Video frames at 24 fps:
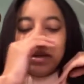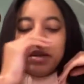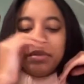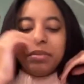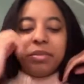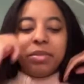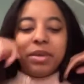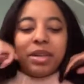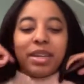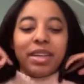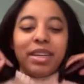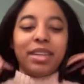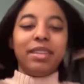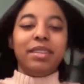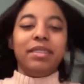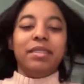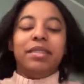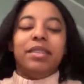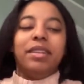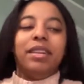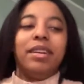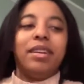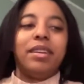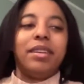But
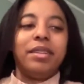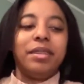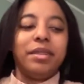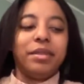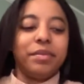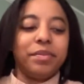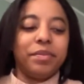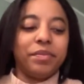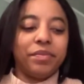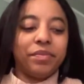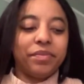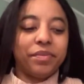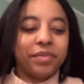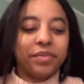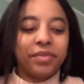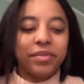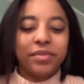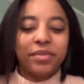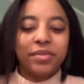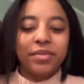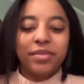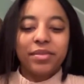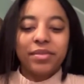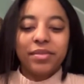
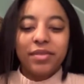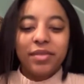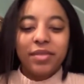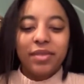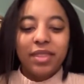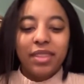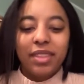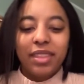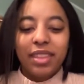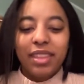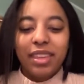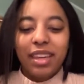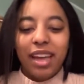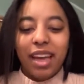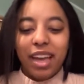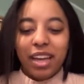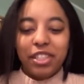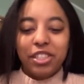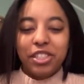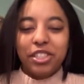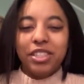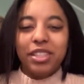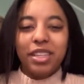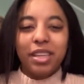I
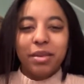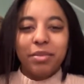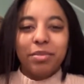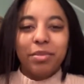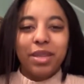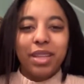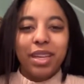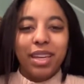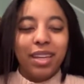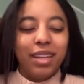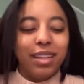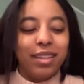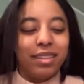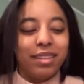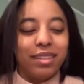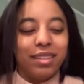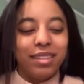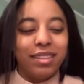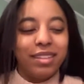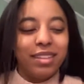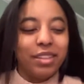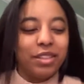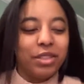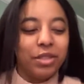just like plain
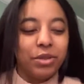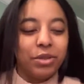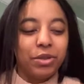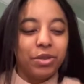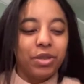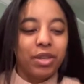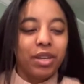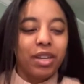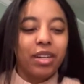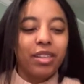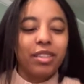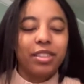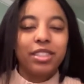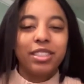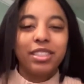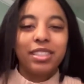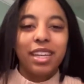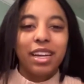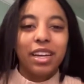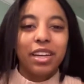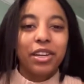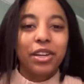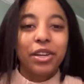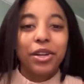neutral colors
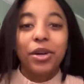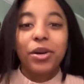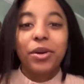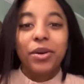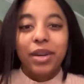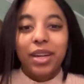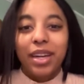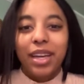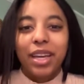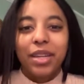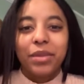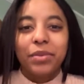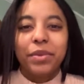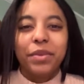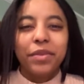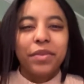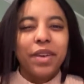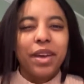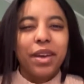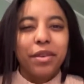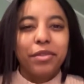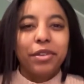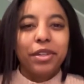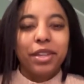that can go again with
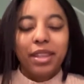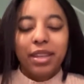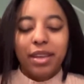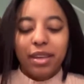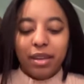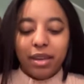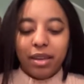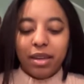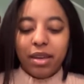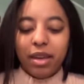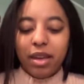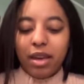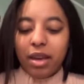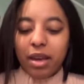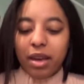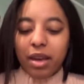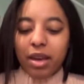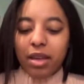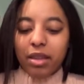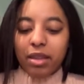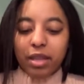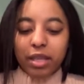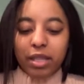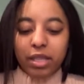everything.
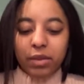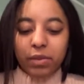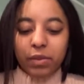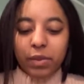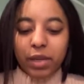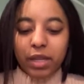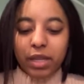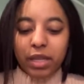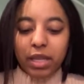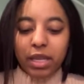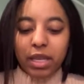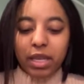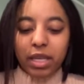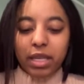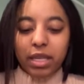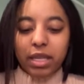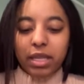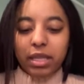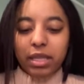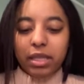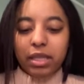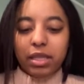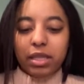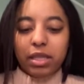This one
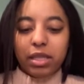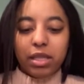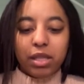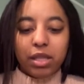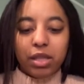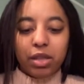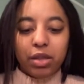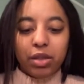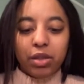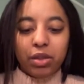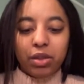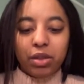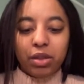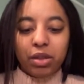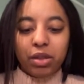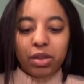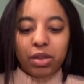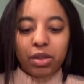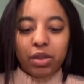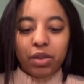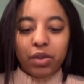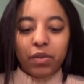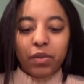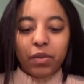is
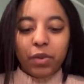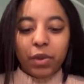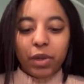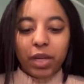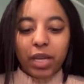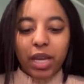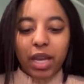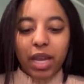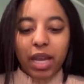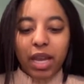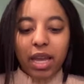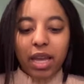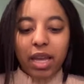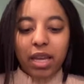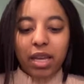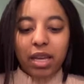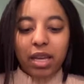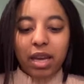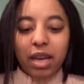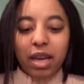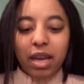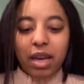248